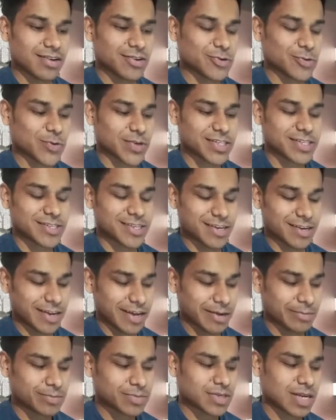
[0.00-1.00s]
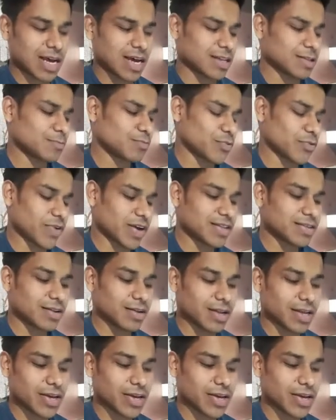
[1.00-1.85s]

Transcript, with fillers: interesting names i'll provide the